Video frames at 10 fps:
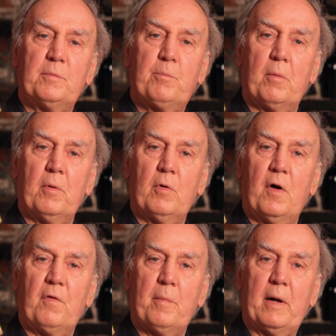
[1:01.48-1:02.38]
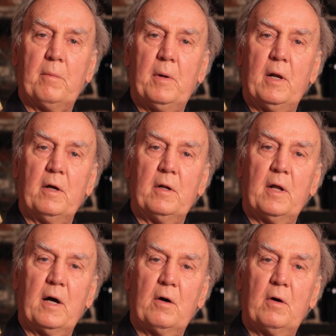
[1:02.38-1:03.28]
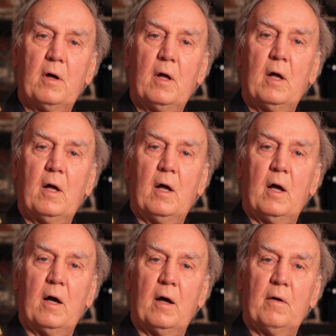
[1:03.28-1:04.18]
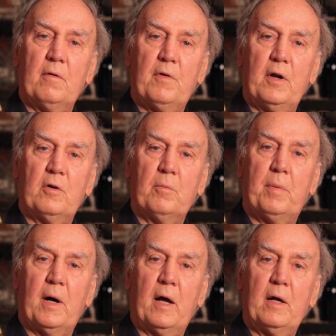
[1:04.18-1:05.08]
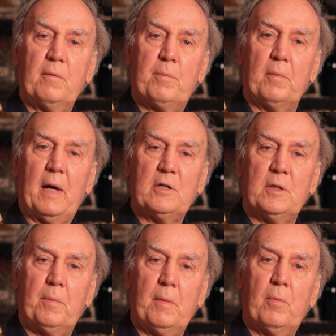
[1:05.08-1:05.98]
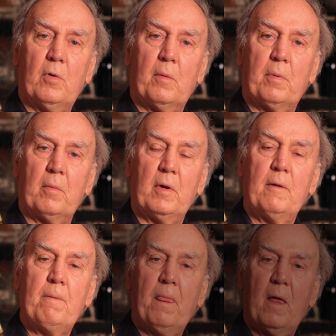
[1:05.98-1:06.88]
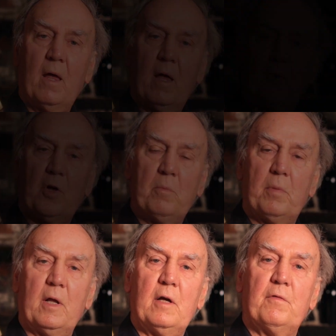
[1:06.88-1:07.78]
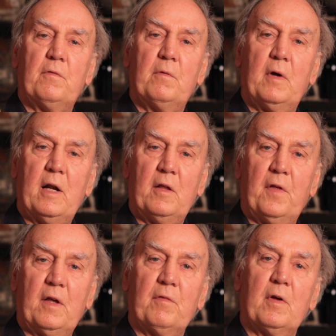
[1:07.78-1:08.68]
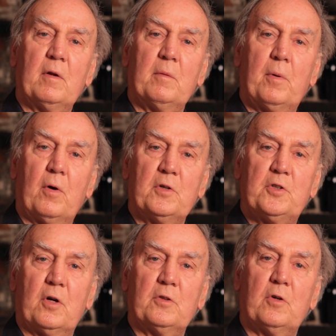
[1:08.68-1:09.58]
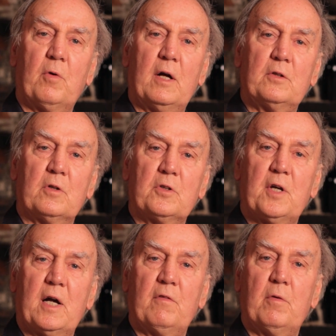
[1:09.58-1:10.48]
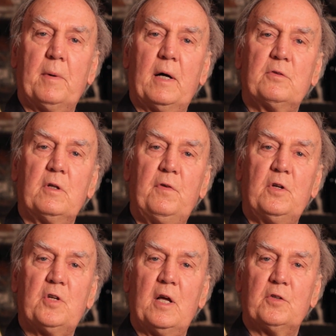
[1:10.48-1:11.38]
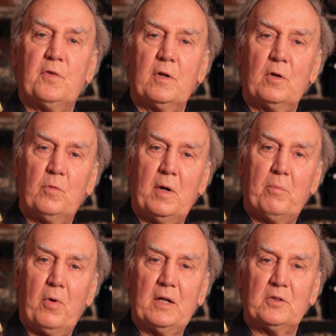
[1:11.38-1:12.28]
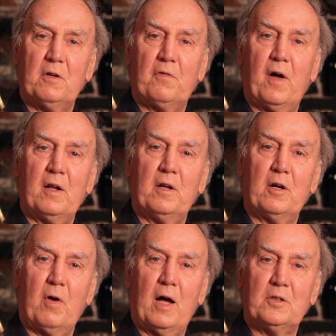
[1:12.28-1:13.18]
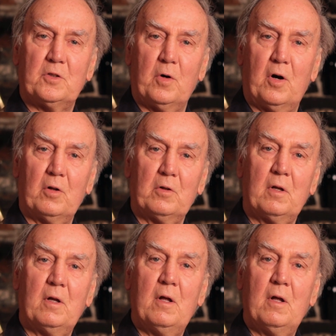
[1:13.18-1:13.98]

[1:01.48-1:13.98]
It's probably worth about £1 billion now. Very good buy, and probably actually a bit more probably. Don't believe anything that Boris Johnson writes on the side of the bus. If he says that when Brexit finally grinds to a halt,